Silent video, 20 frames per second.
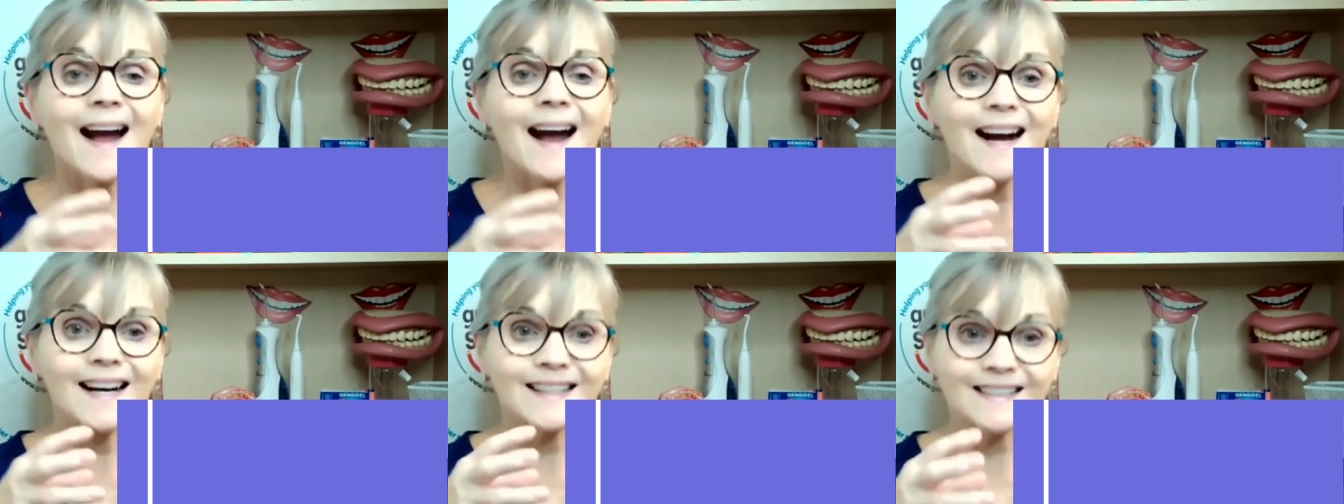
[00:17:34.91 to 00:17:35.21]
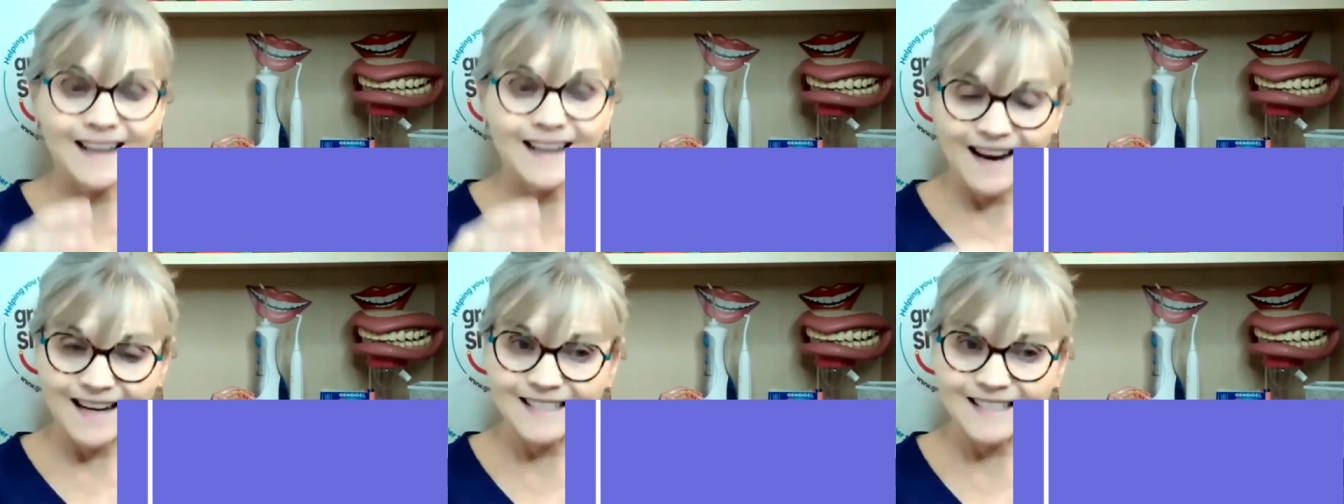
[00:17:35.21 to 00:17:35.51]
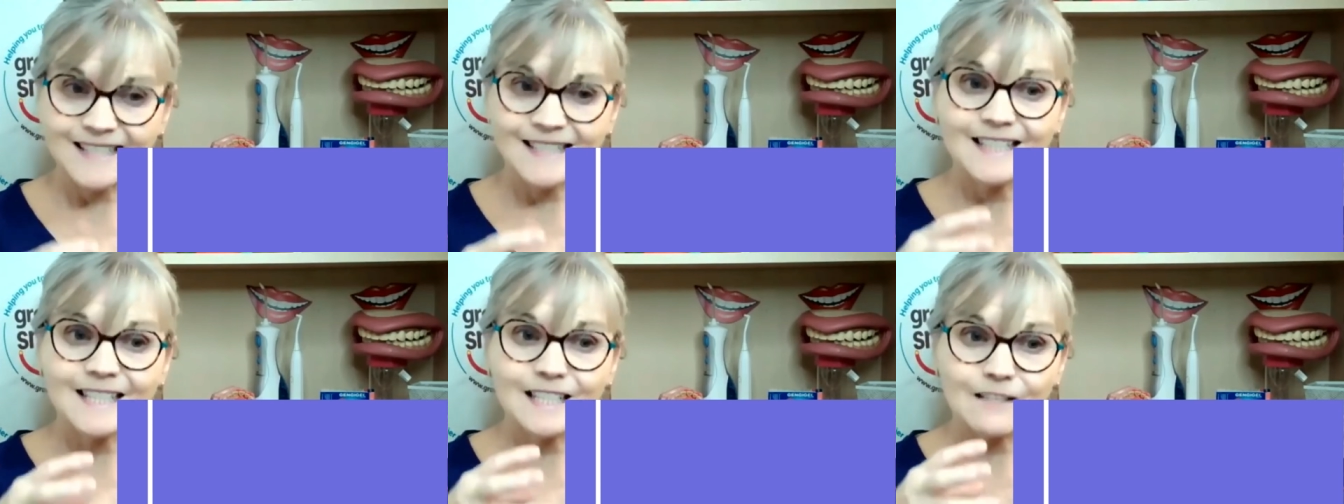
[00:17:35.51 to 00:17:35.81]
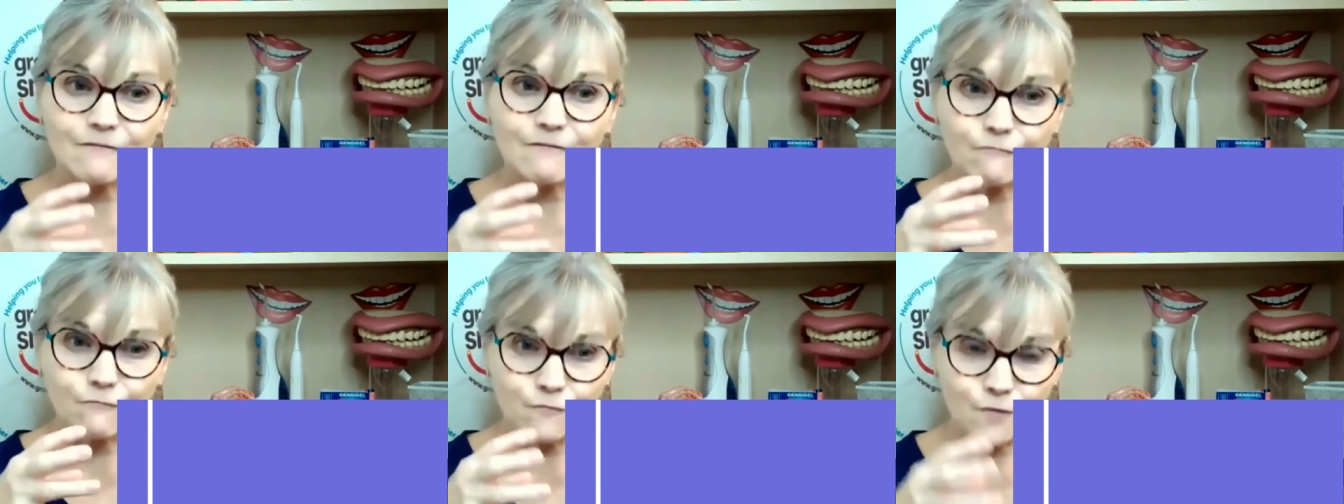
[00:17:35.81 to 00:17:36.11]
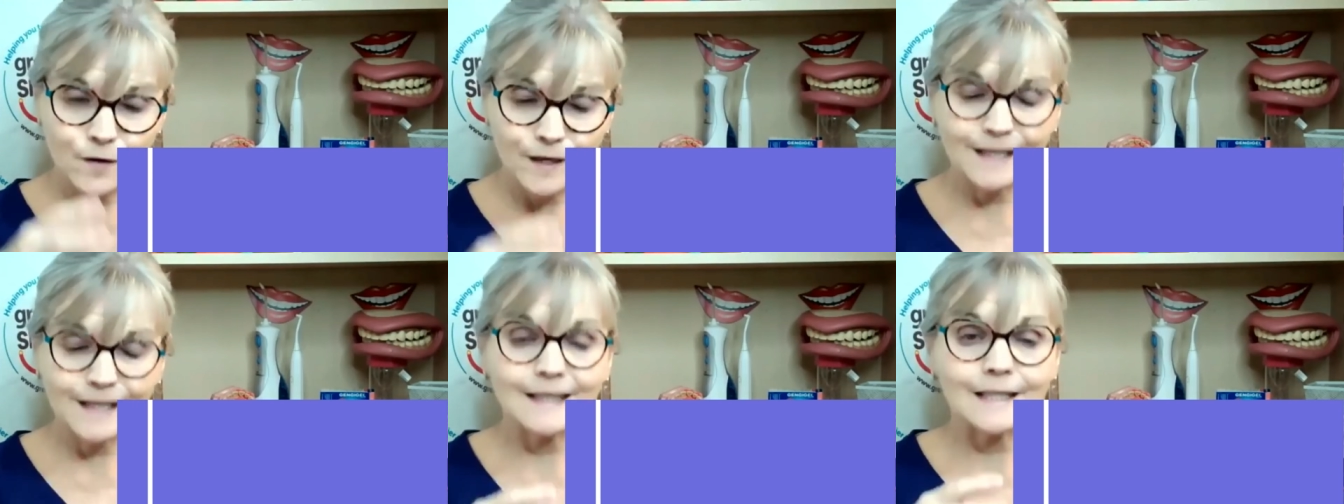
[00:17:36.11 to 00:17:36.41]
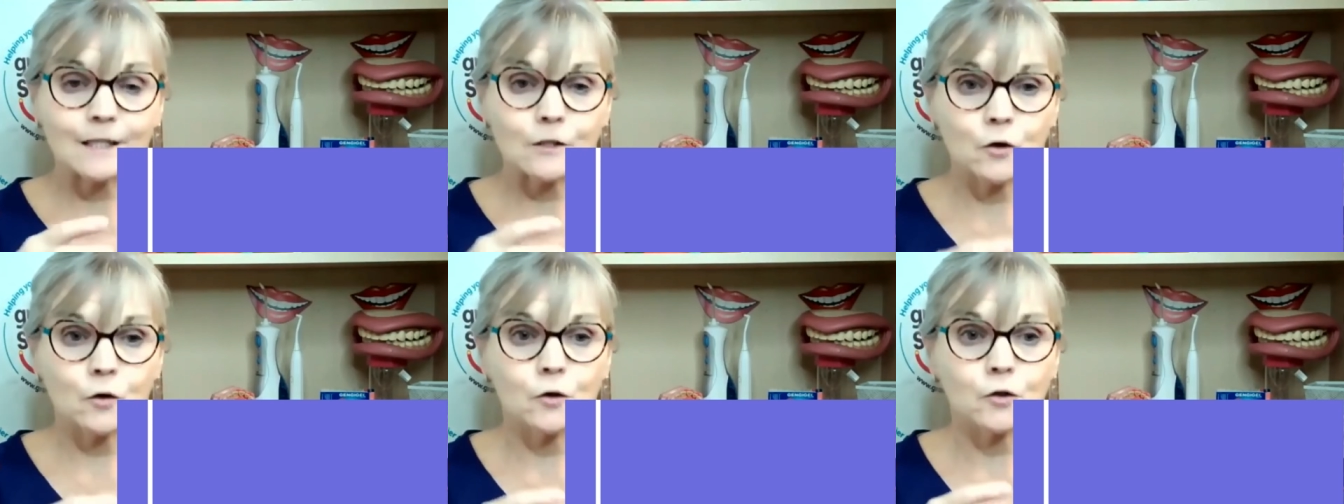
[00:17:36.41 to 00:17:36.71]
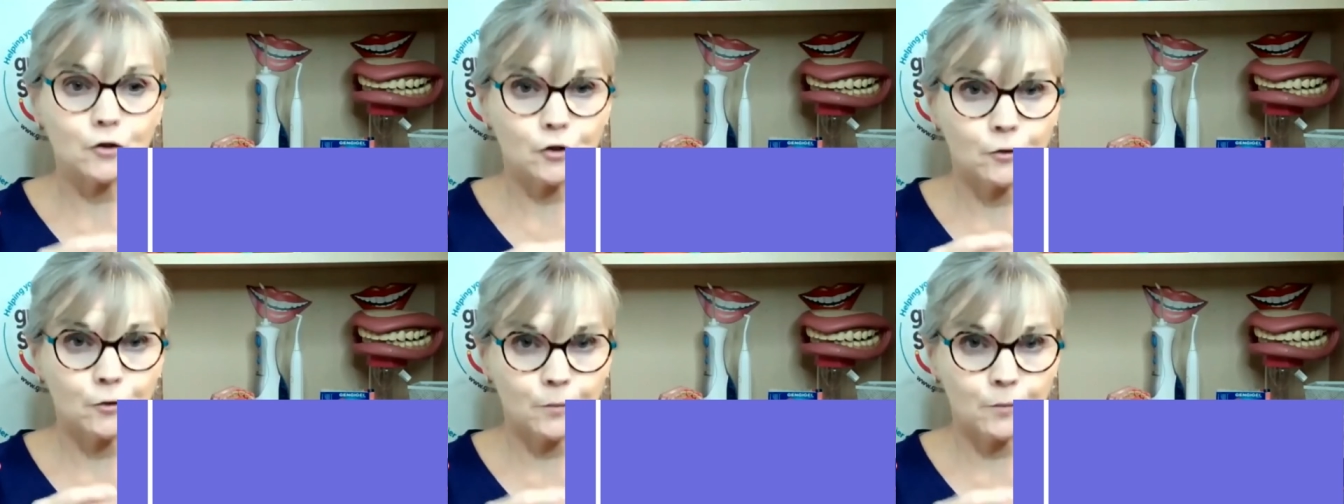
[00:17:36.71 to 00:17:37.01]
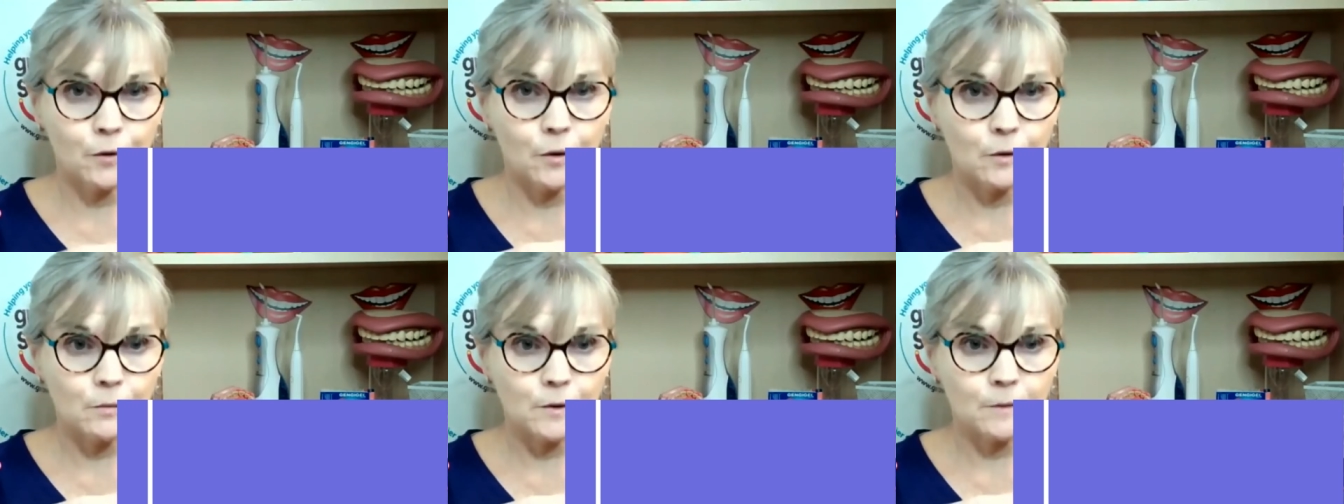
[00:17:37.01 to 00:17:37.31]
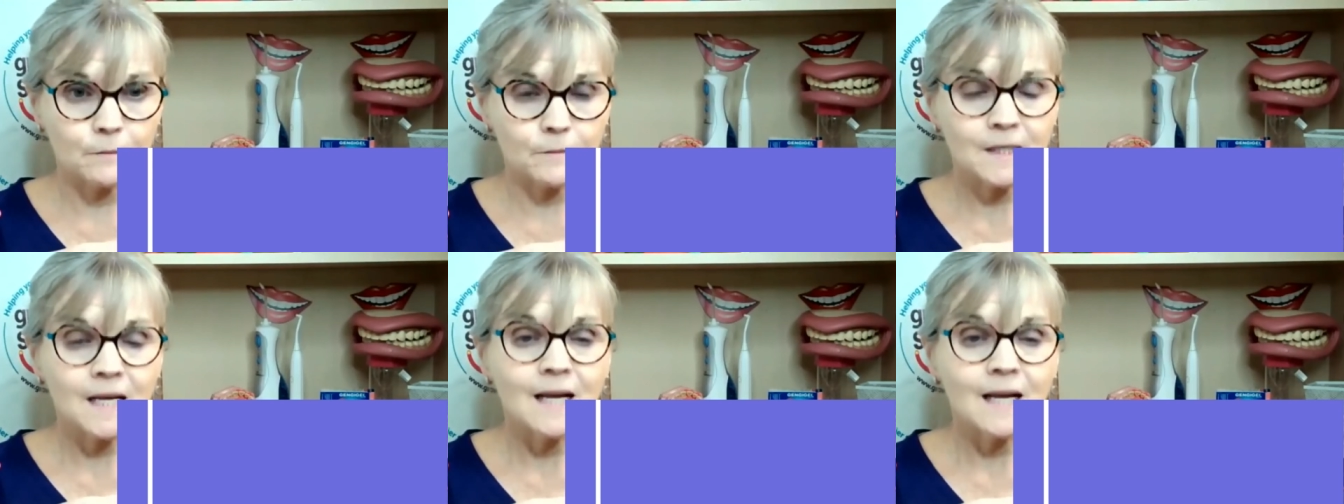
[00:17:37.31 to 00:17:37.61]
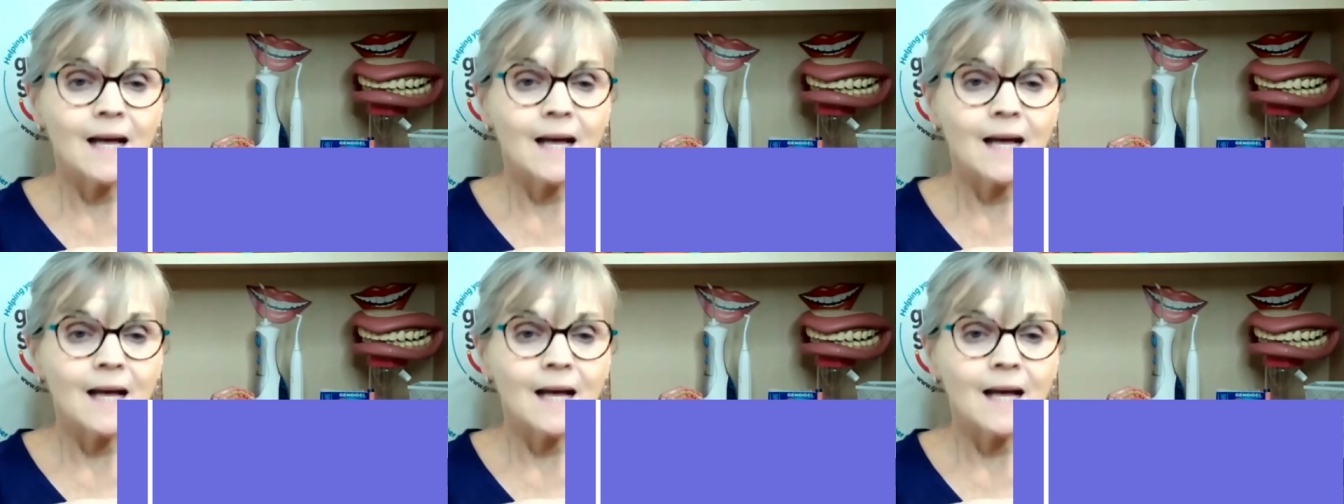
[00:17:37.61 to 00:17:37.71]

and actually really cause you problems.